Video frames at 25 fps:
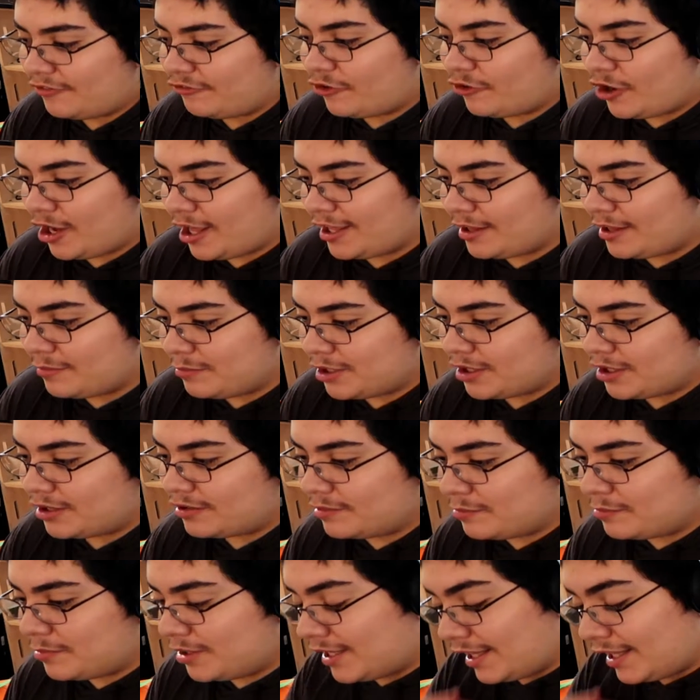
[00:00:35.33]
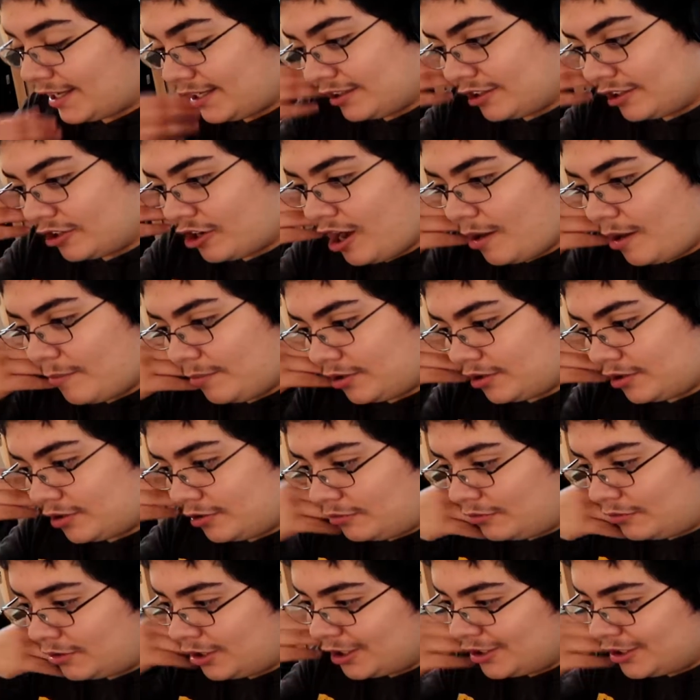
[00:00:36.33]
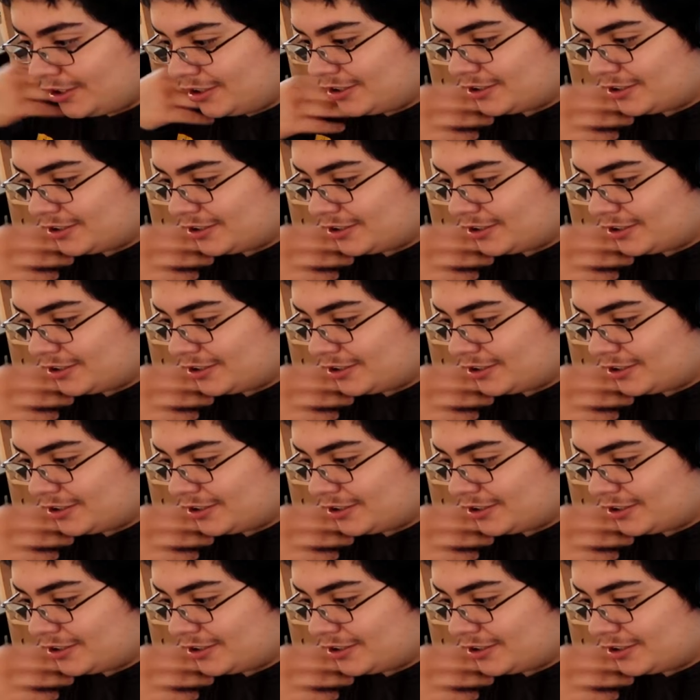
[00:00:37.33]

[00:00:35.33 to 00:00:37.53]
afraid, because I mean, like in the comics, so